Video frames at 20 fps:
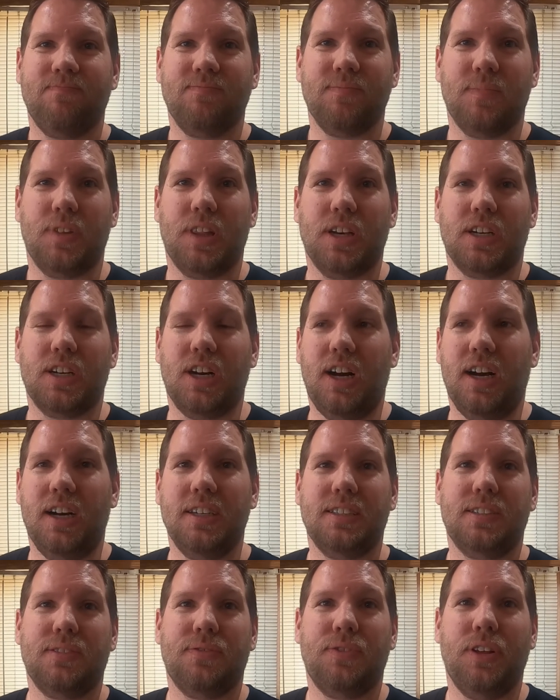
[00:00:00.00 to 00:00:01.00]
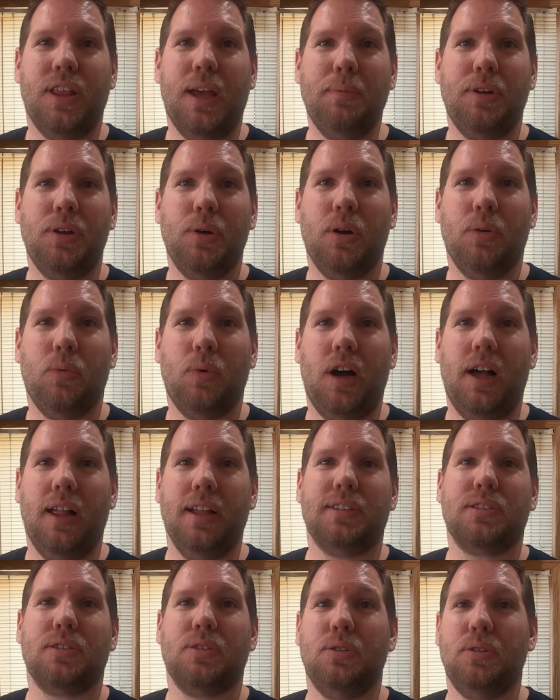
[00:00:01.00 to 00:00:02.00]
the cost for them to do it while
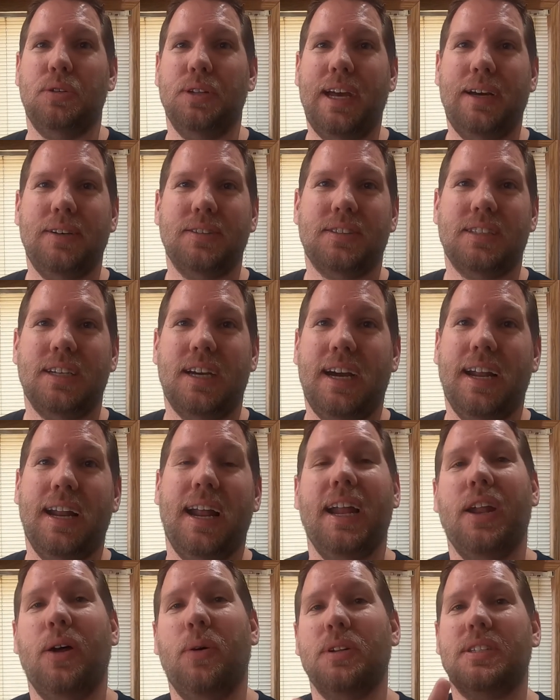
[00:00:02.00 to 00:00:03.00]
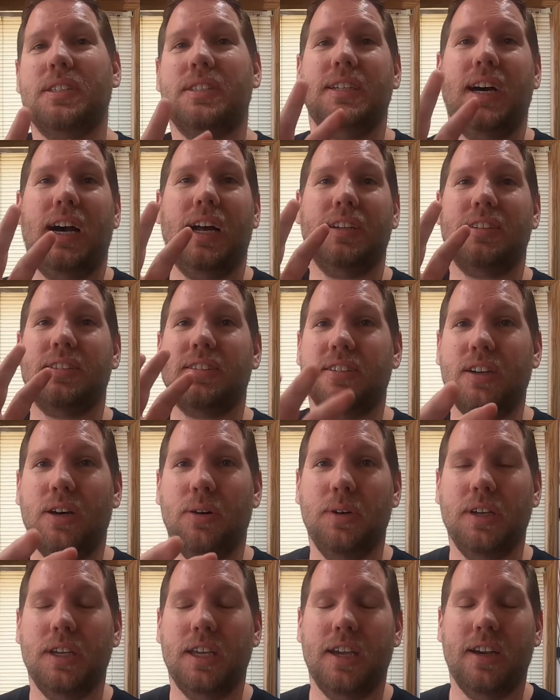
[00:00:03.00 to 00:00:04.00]
it's cold outside, I know it's not
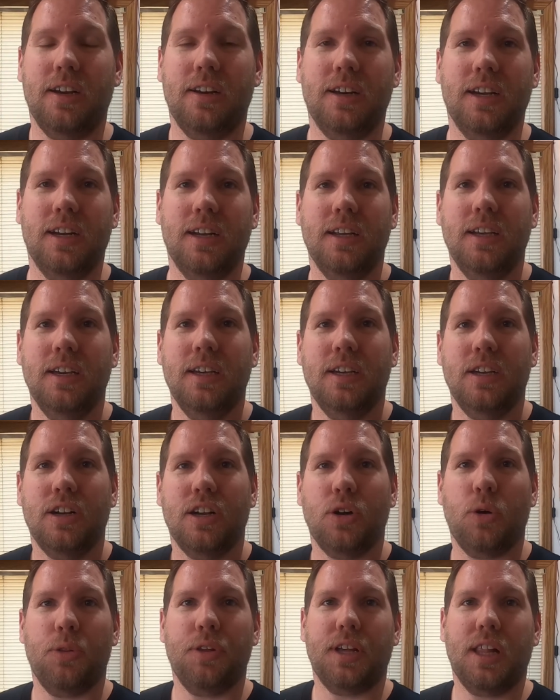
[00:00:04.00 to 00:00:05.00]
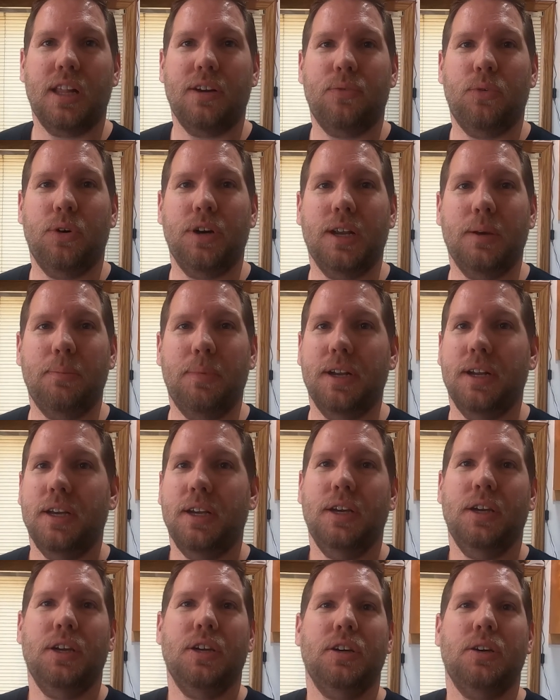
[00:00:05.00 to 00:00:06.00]
snowing here in Northern California, but
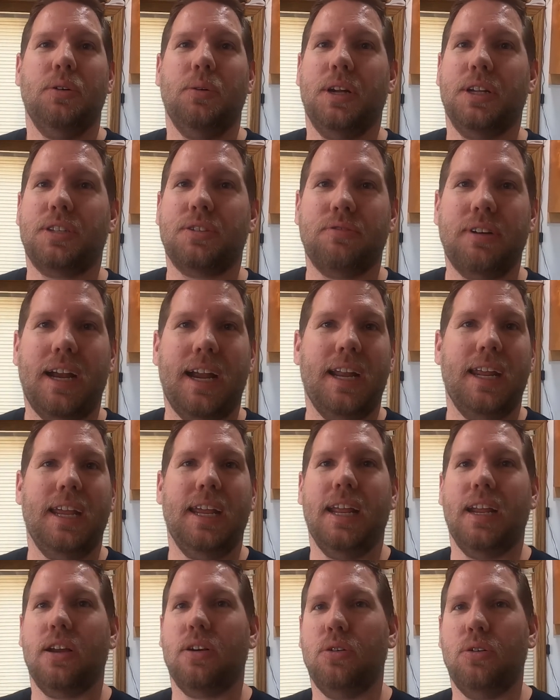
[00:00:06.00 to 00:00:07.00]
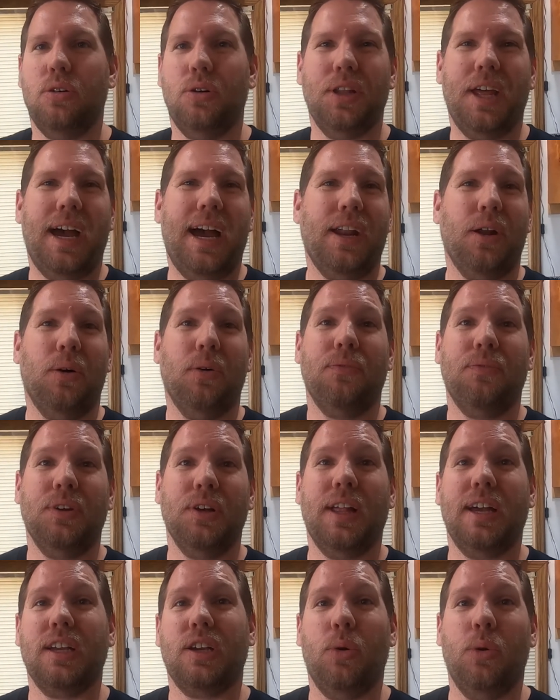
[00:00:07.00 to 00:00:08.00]
when it's rainy and cold, I don't feel
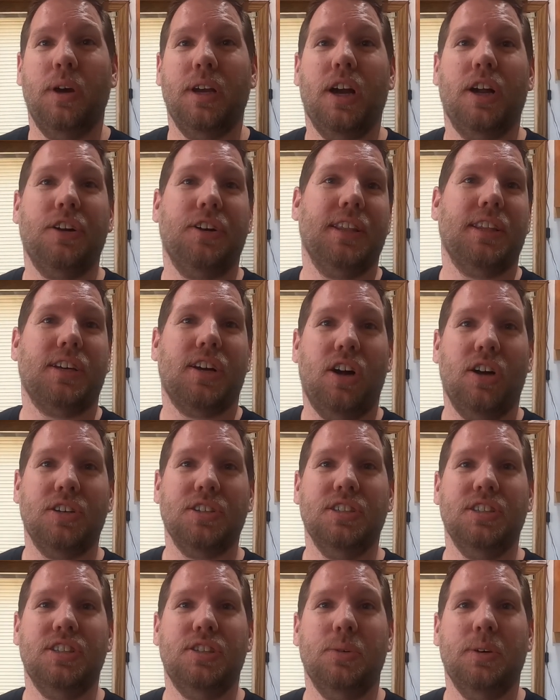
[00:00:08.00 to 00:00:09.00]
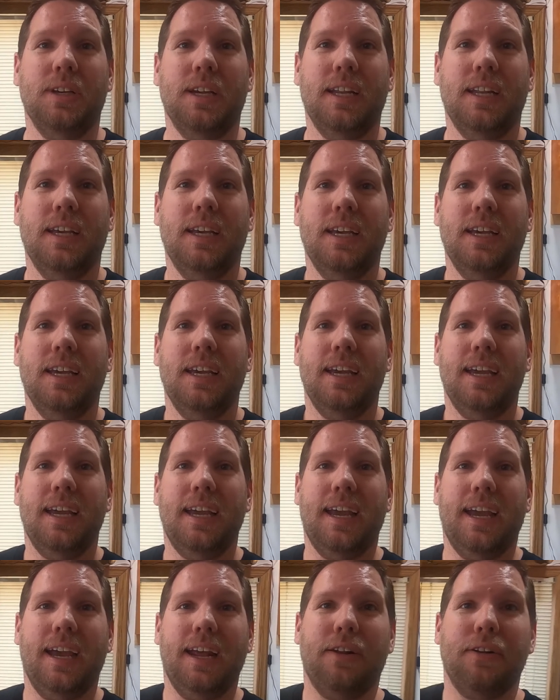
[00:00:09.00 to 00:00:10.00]
like going underneath cars and doing it.
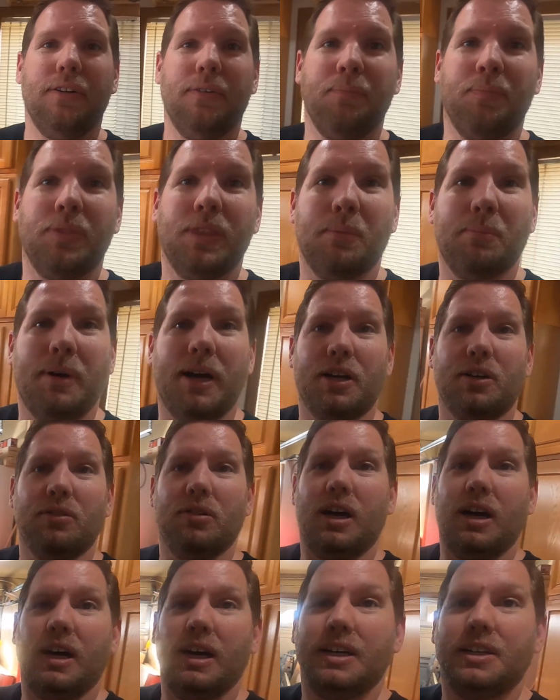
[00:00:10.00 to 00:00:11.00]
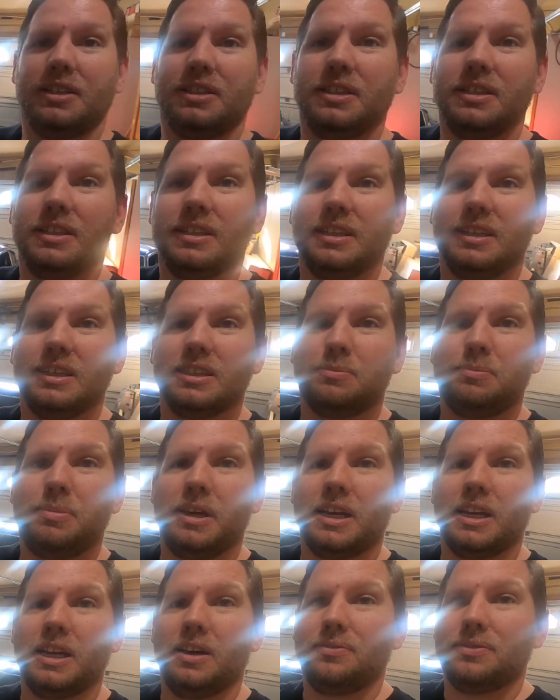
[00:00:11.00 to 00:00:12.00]
And my garage is
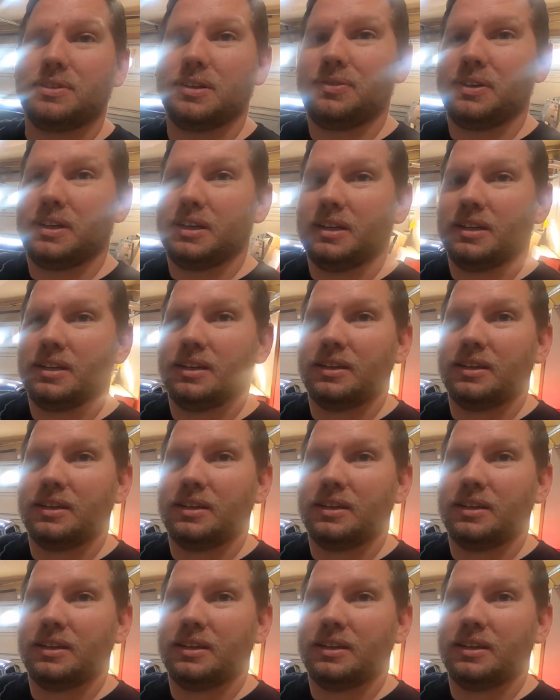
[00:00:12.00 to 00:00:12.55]
big enough to fit